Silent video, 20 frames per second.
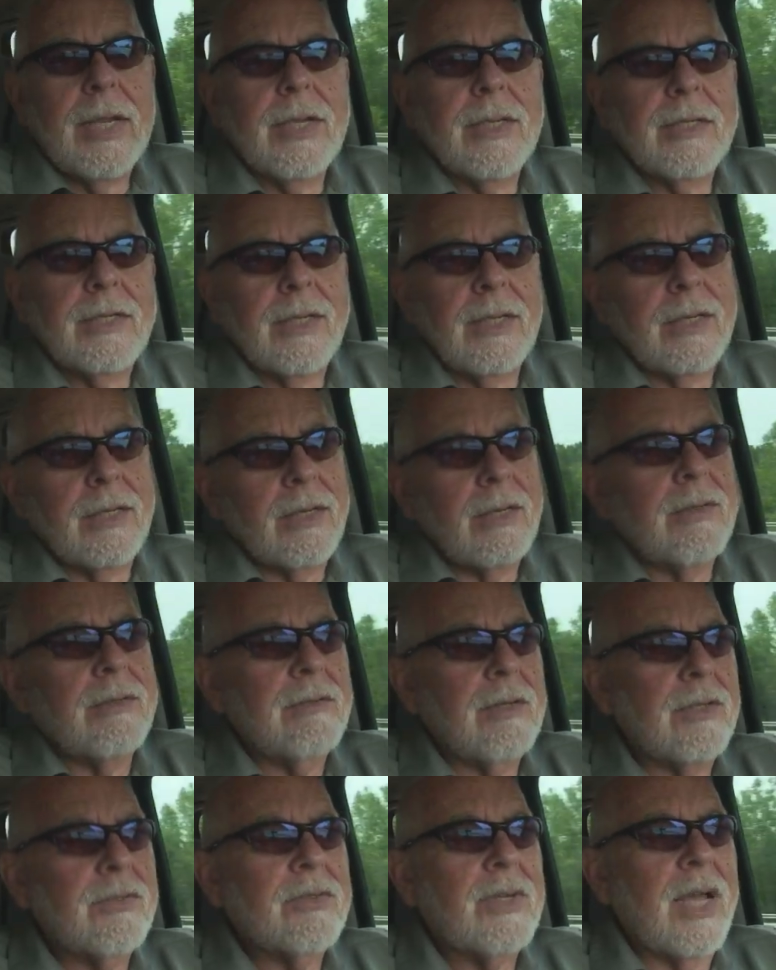and
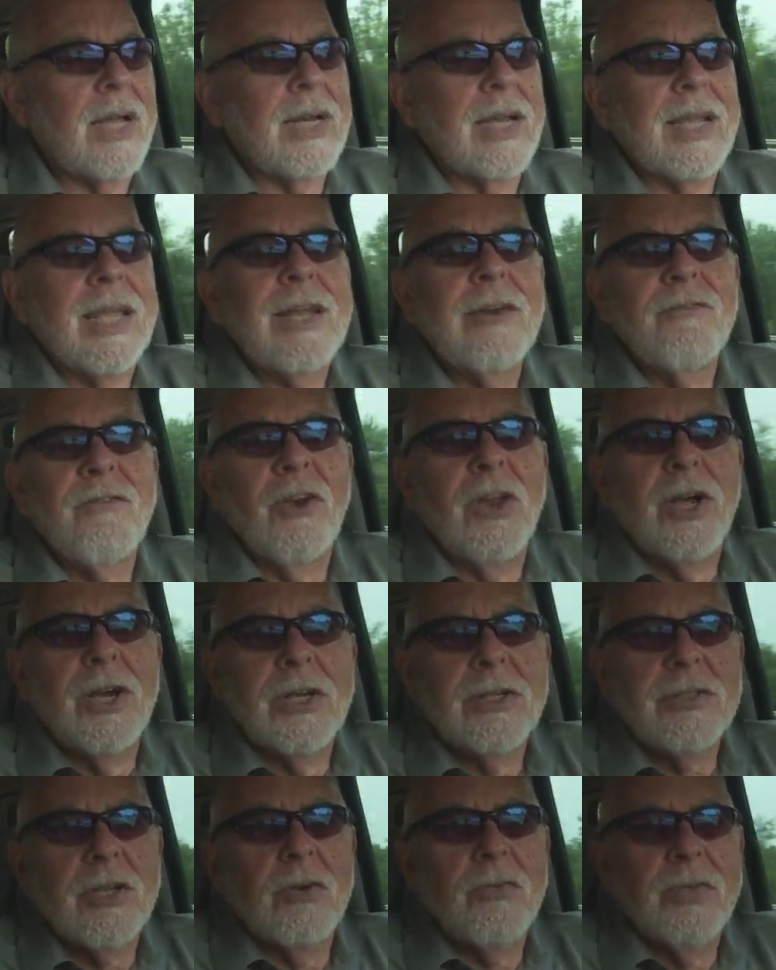then this kind of
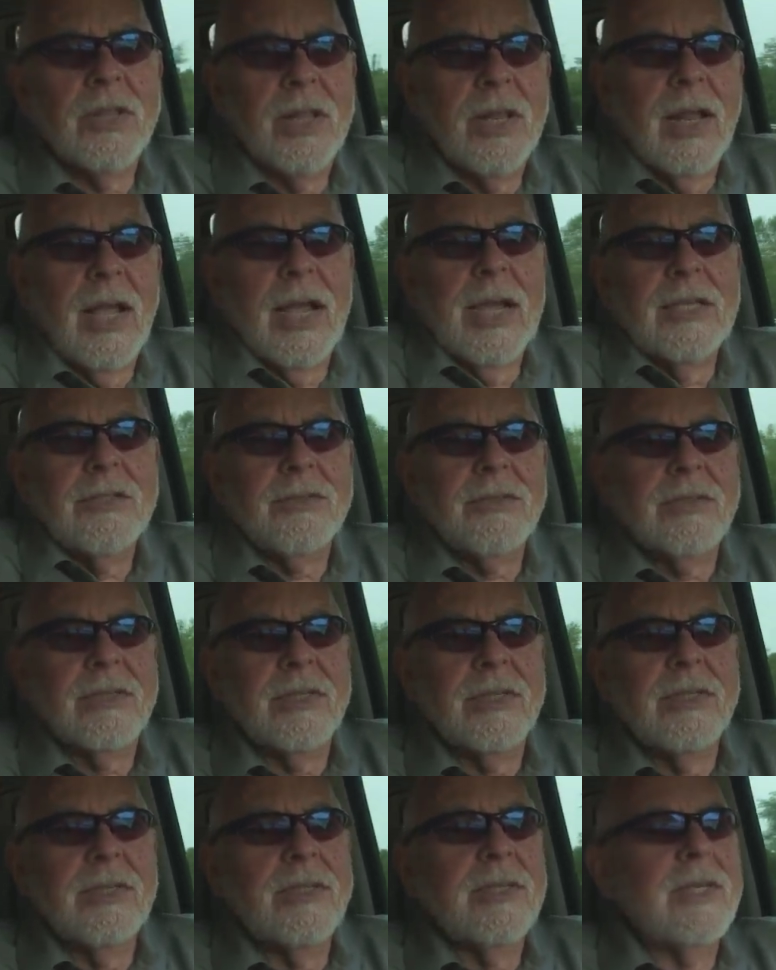influx over the last
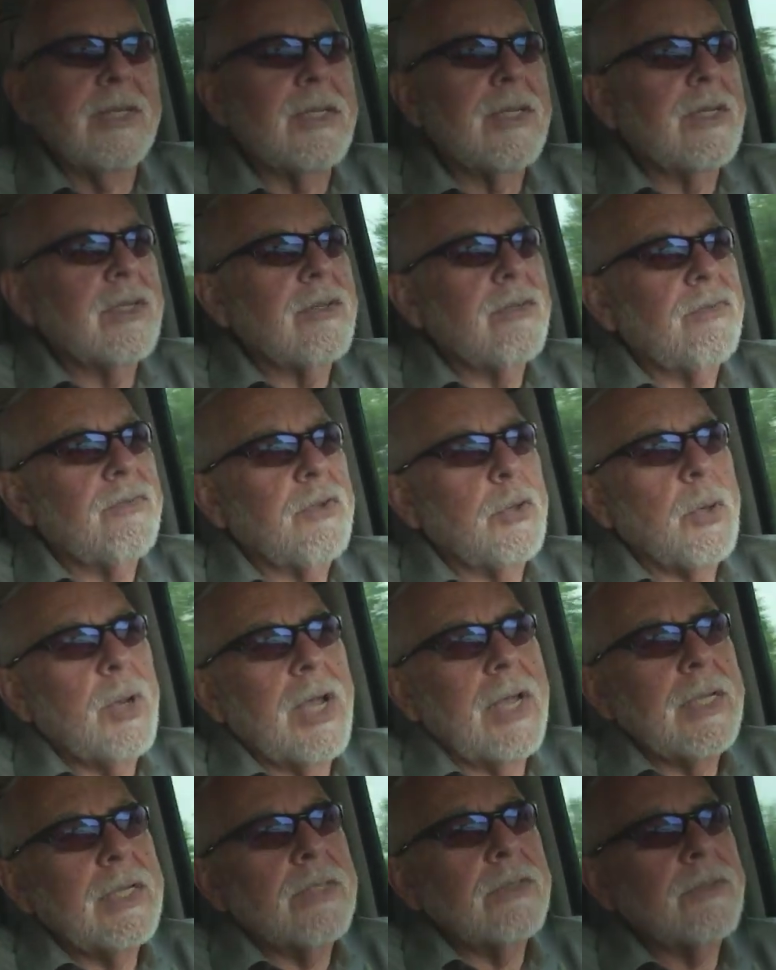few
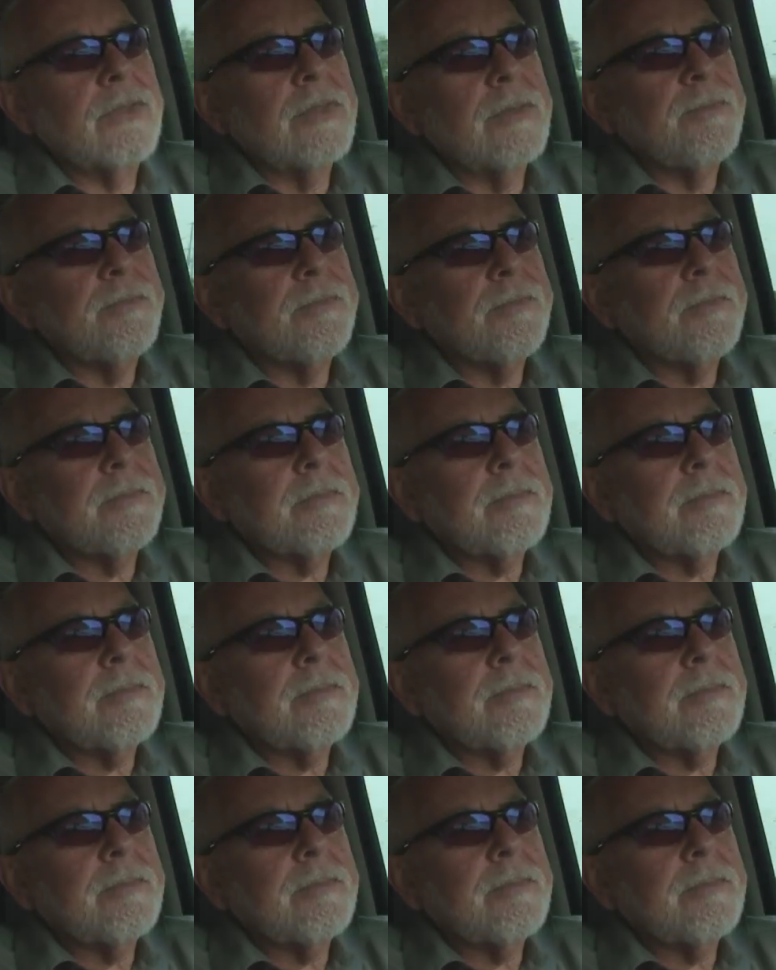days.